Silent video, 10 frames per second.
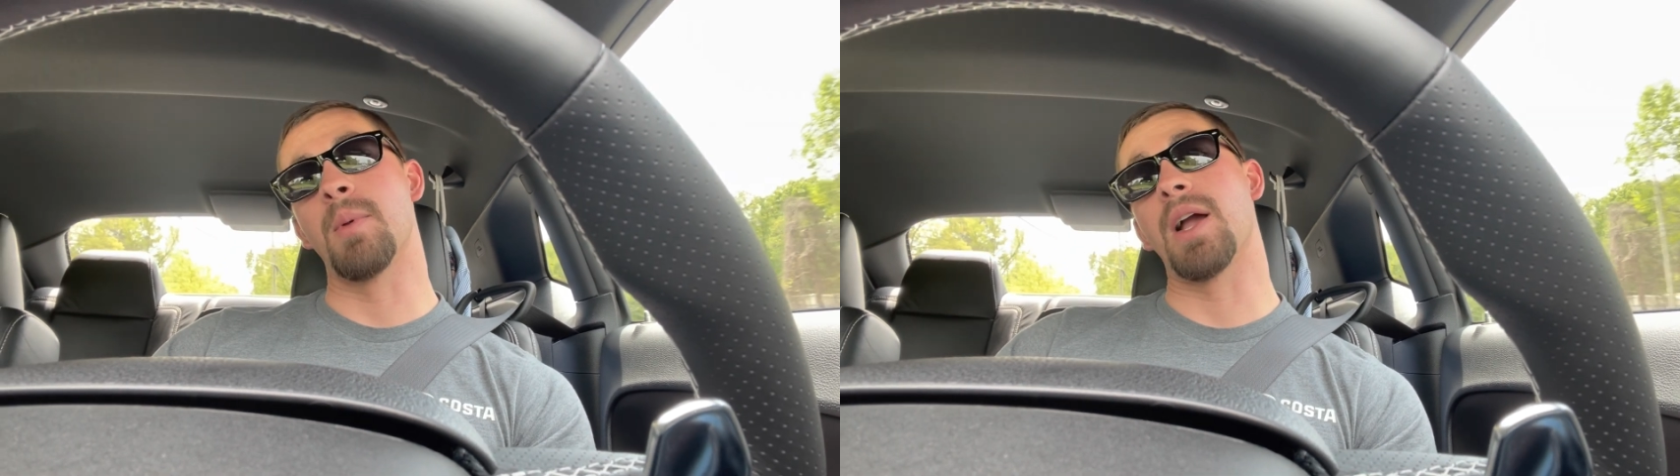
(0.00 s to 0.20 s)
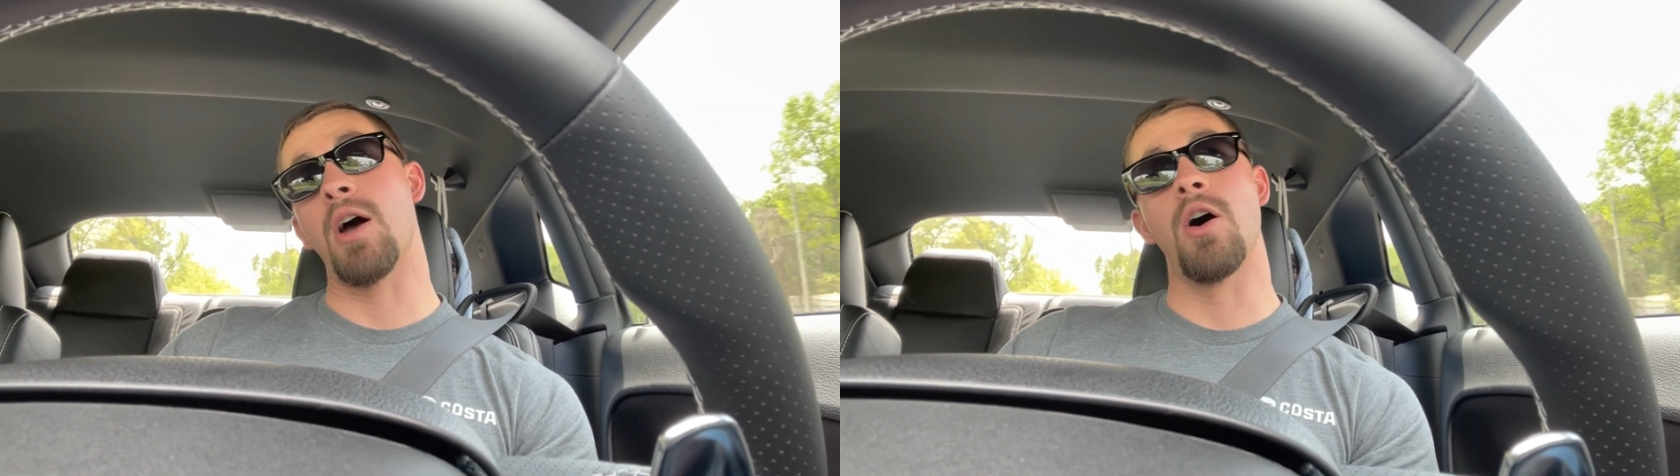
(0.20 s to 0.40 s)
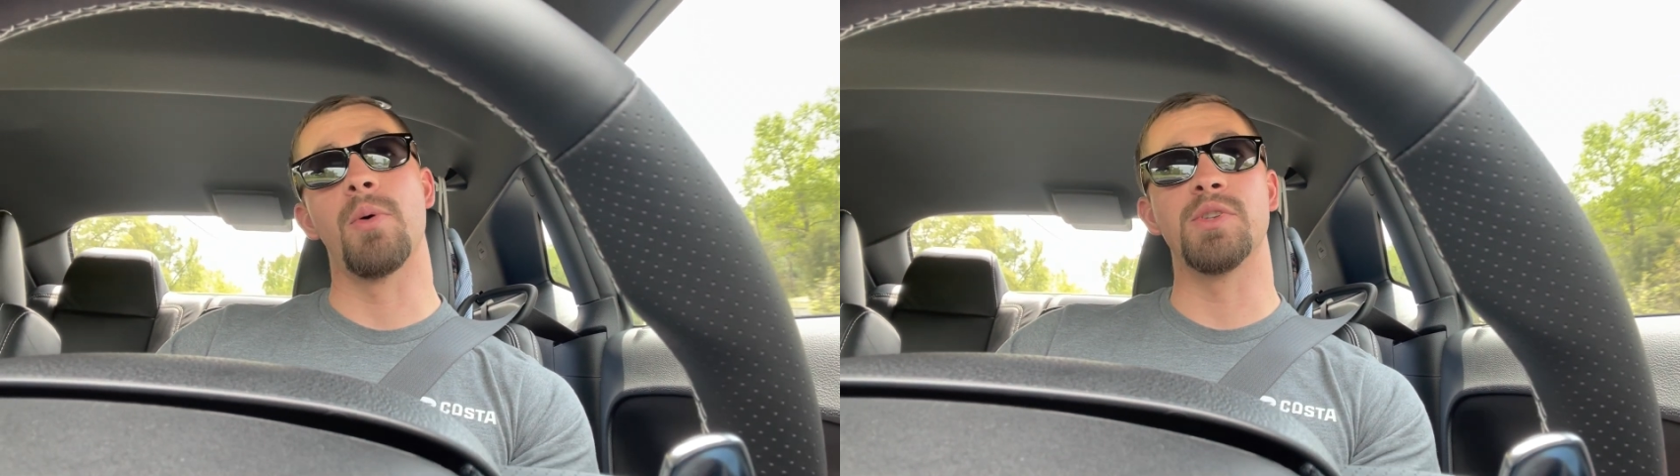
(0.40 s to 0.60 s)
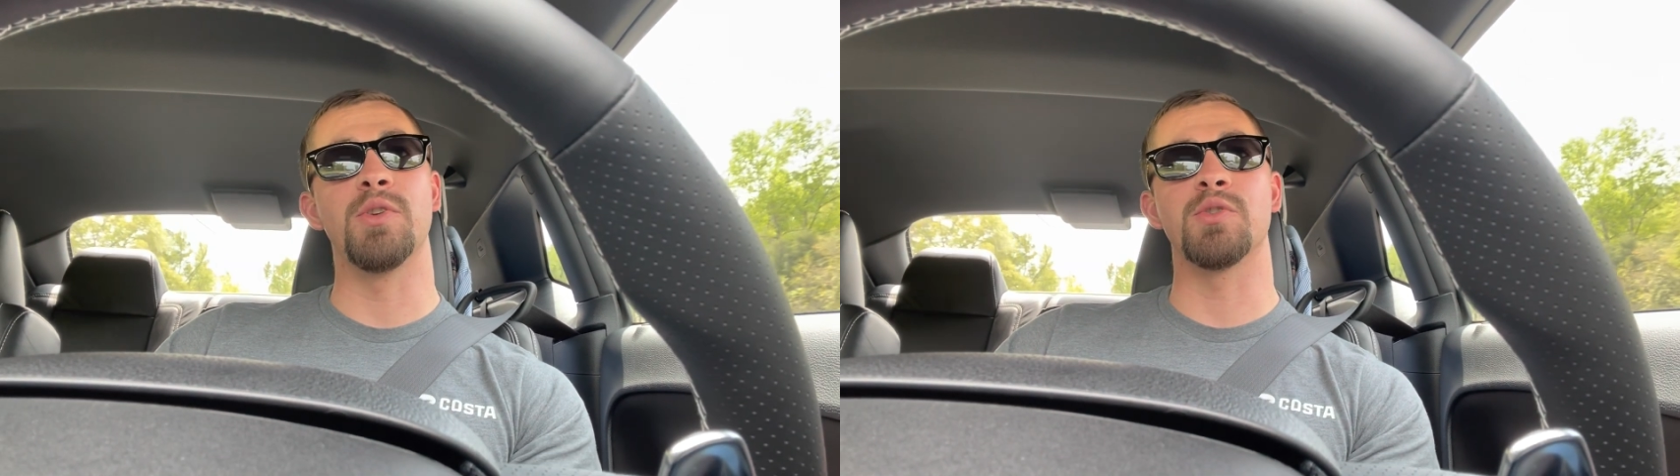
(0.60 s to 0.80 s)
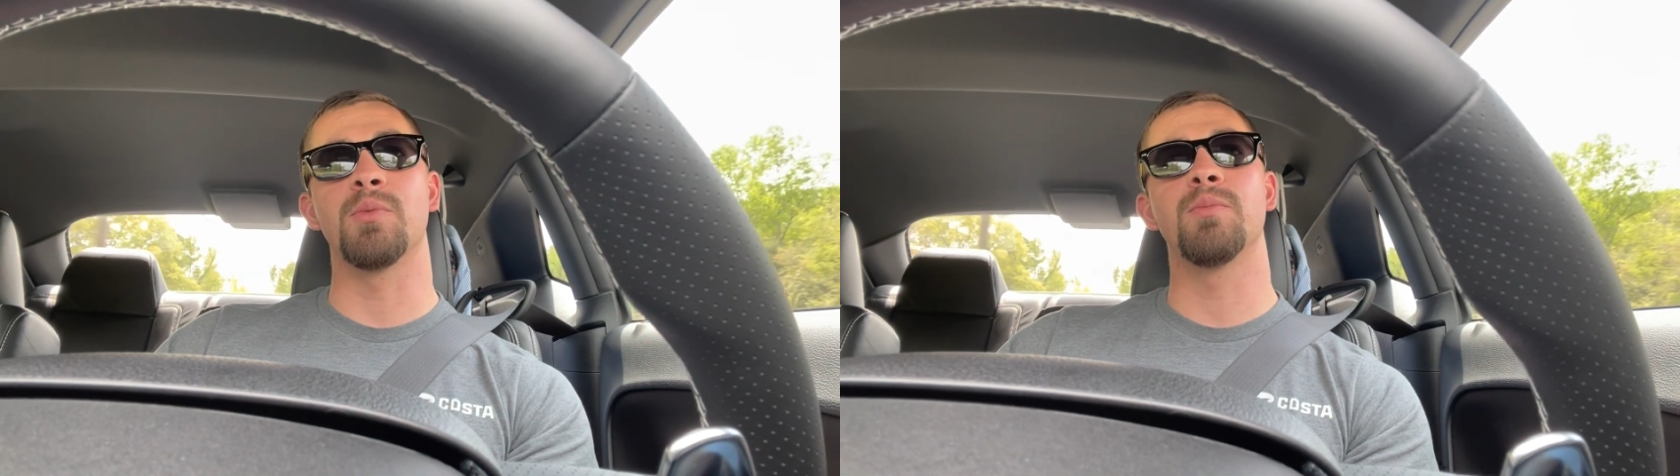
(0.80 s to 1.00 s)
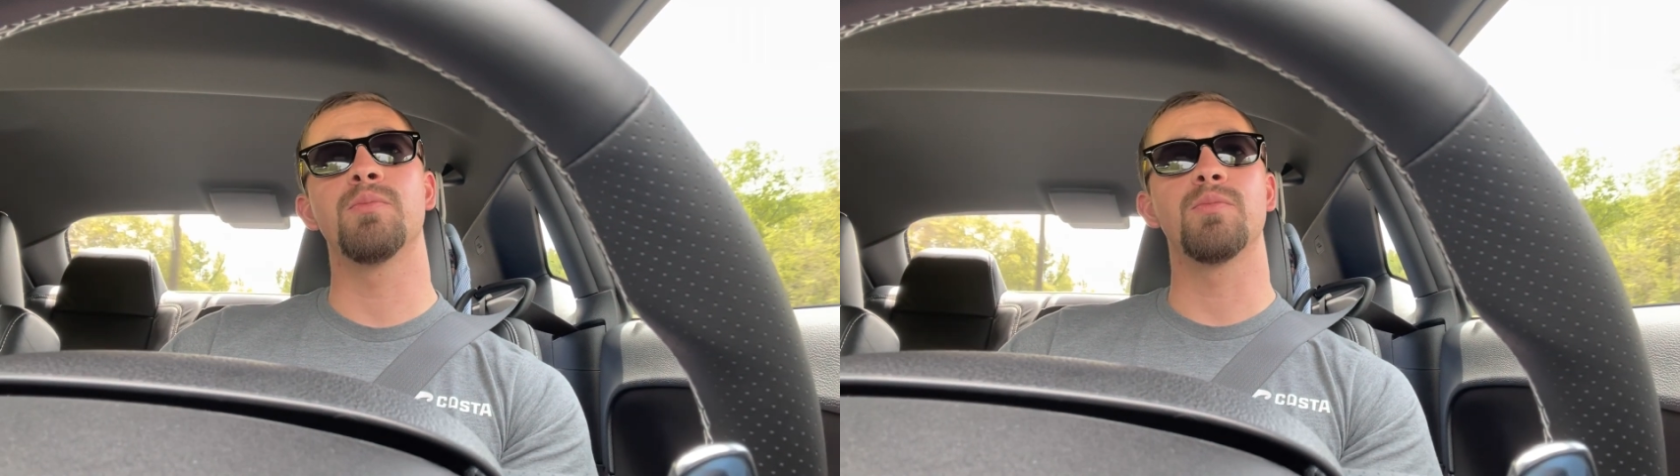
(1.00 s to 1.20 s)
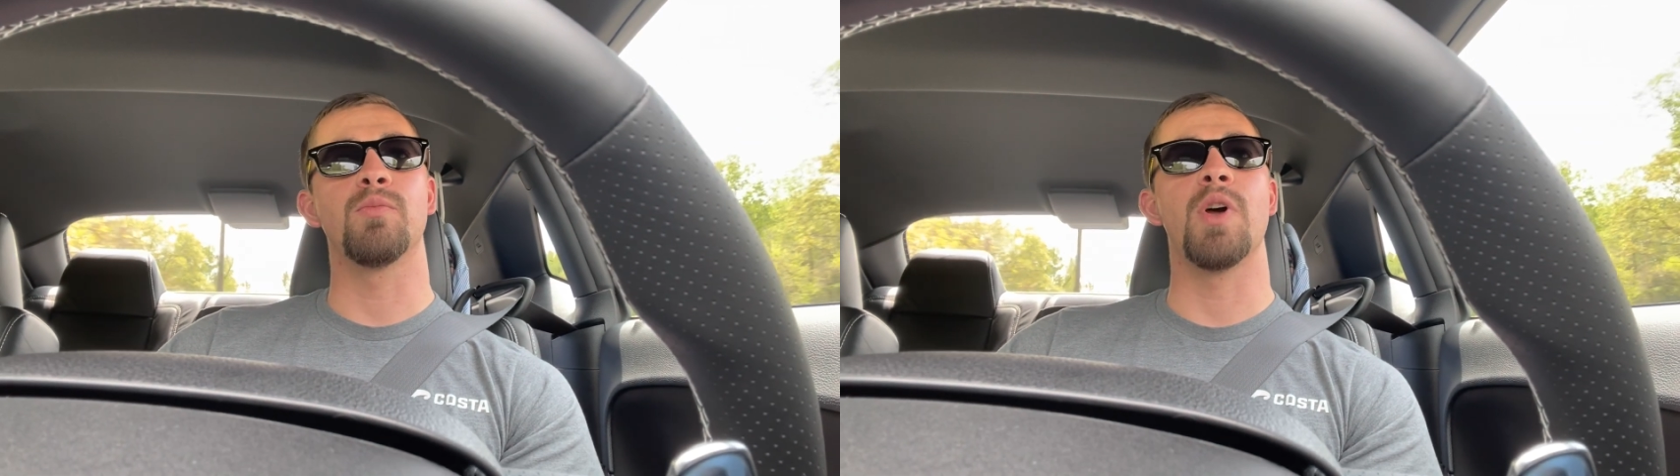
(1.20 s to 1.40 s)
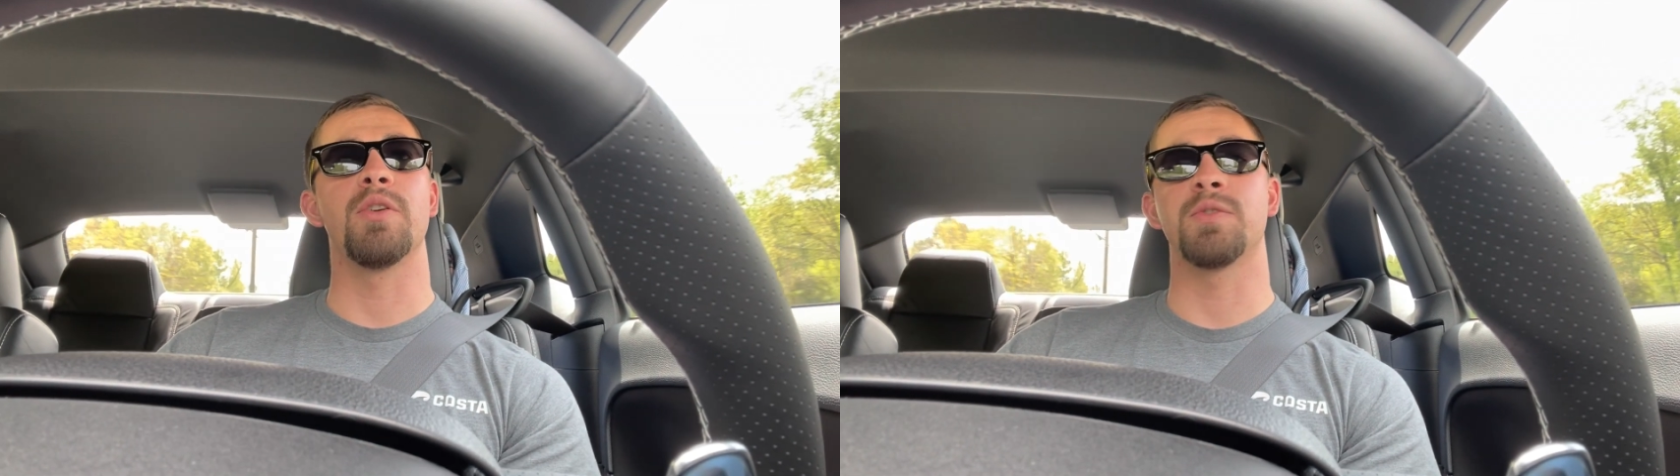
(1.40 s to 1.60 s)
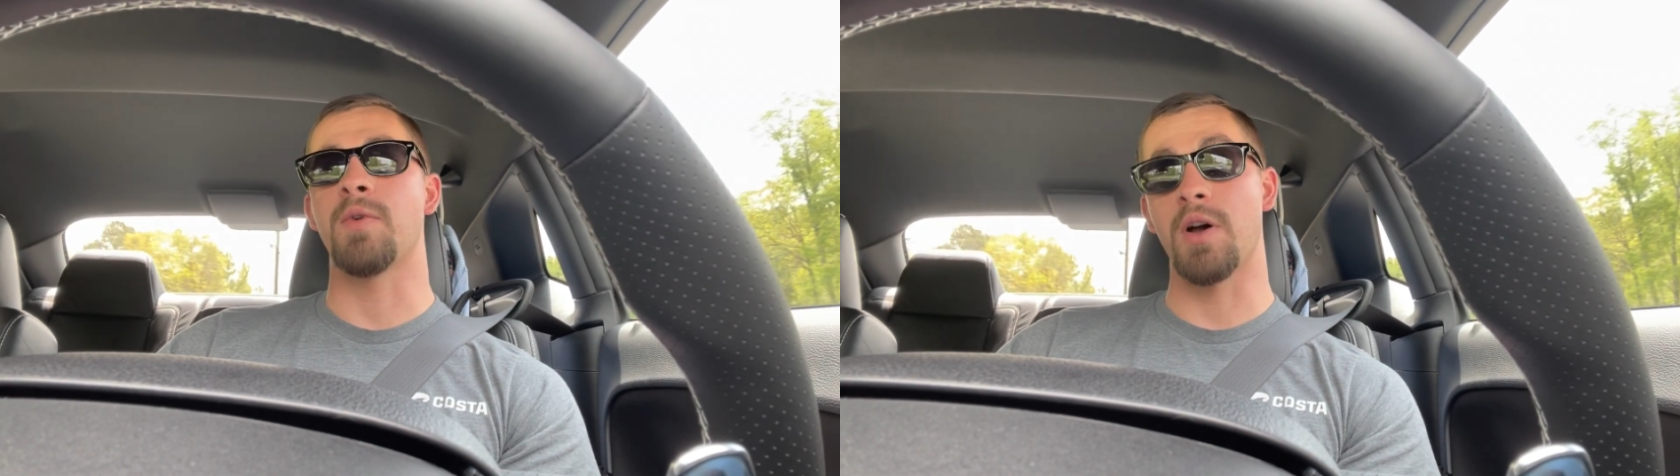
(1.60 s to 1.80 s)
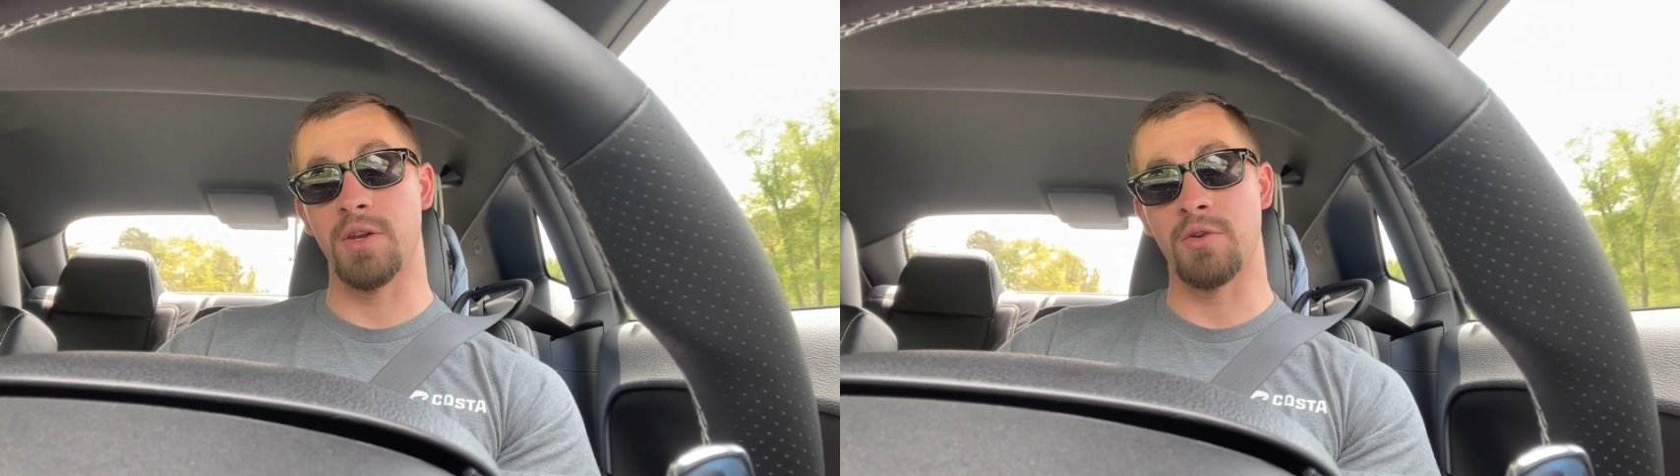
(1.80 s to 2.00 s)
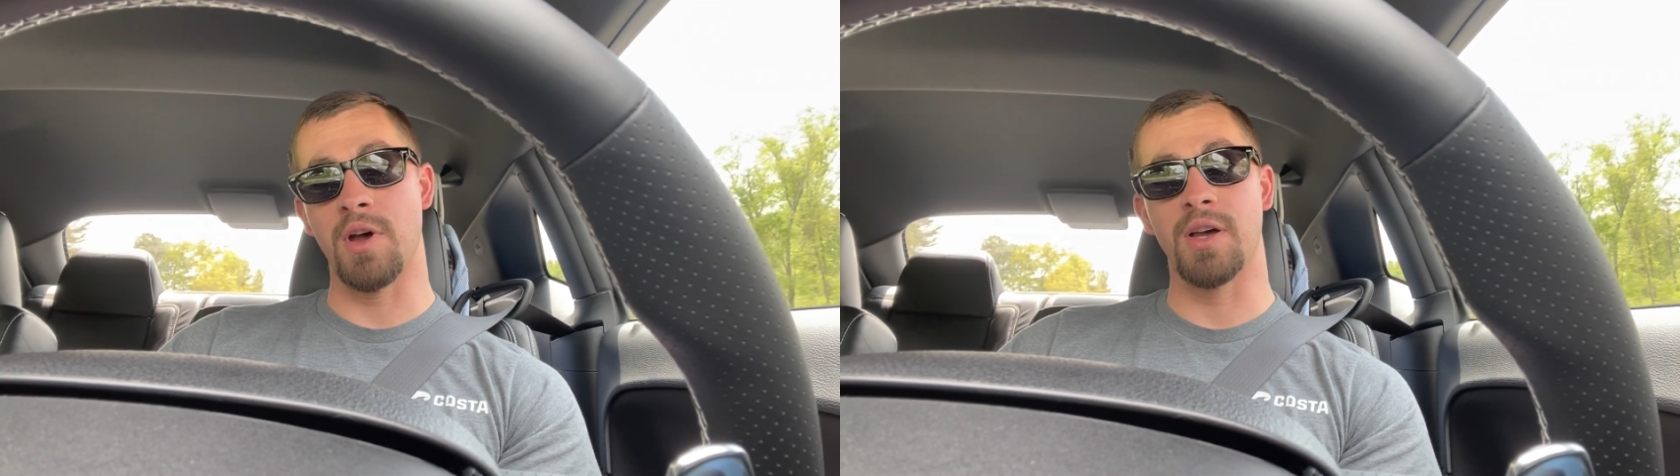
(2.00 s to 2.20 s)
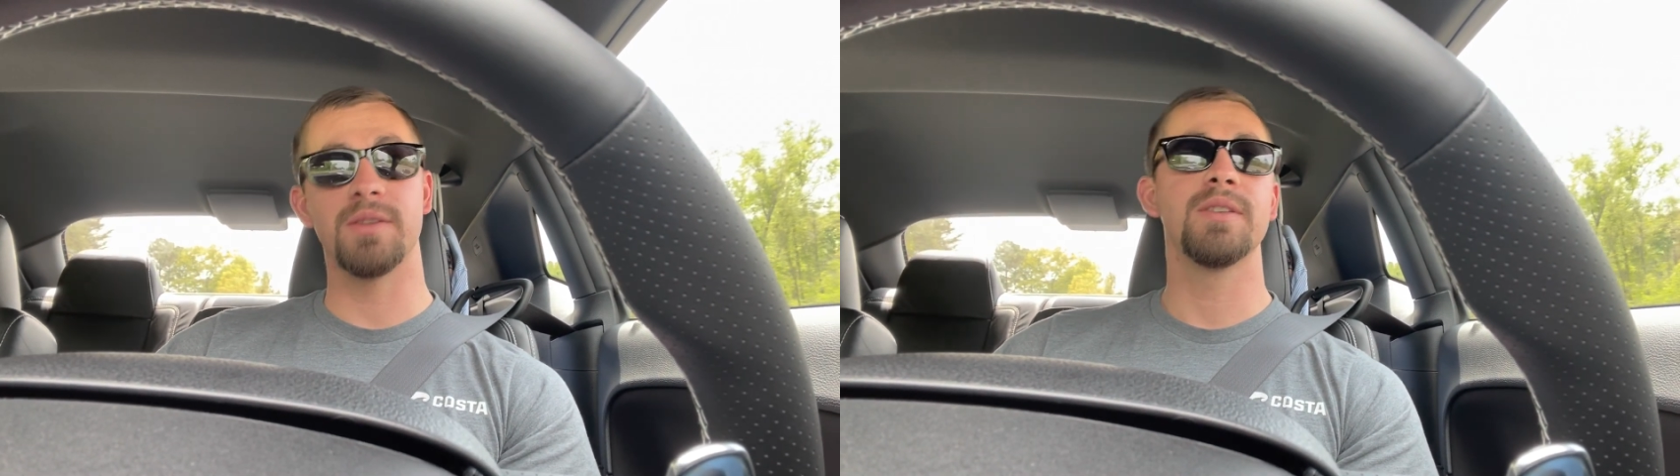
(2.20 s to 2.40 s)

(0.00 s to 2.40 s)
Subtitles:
like I always use them, whether it's foggy or not.